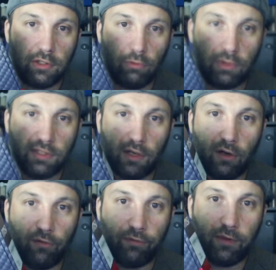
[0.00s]

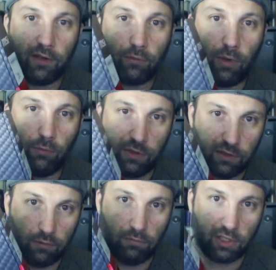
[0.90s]
Resolve, this one would
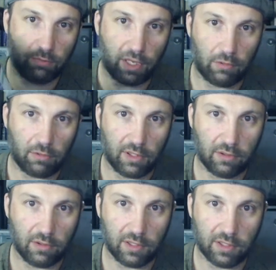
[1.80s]
do much better
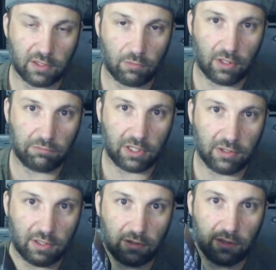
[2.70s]
than this one,
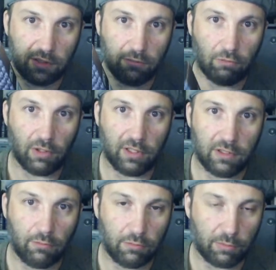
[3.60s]
because it really
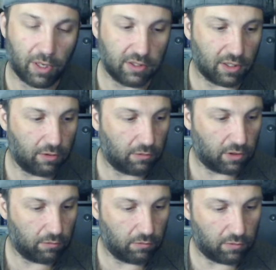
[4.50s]
depends
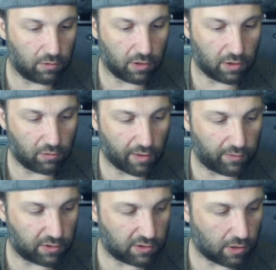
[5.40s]
on
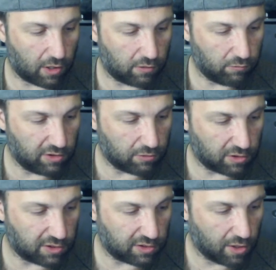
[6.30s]
graphic card
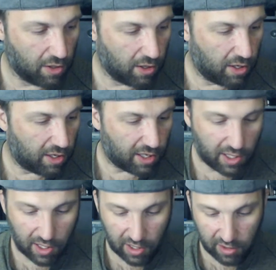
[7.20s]
resources,
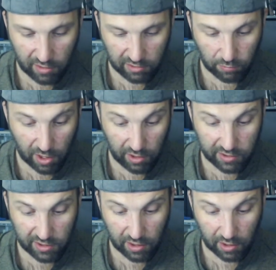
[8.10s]
and as well
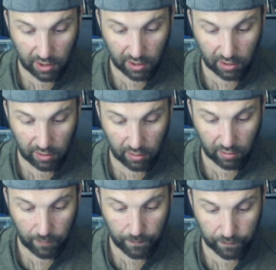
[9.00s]
as
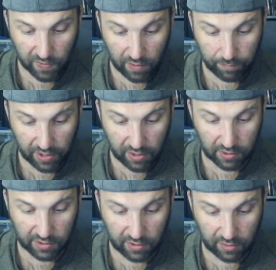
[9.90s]
the
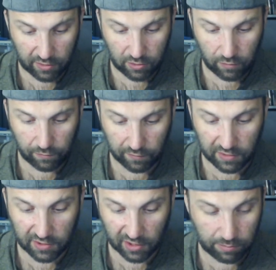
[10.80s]
bitness, the
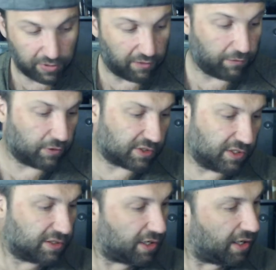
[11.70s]
256-bit
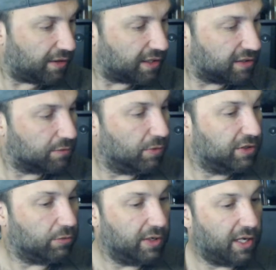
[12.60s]
versus I think this is
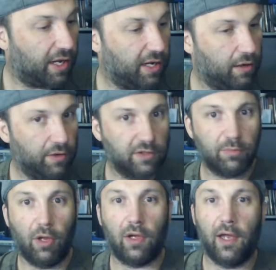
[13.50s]
128 on the
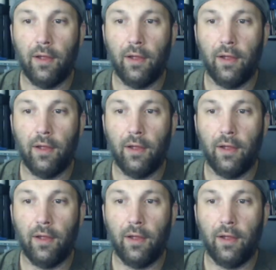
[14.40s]
small guy.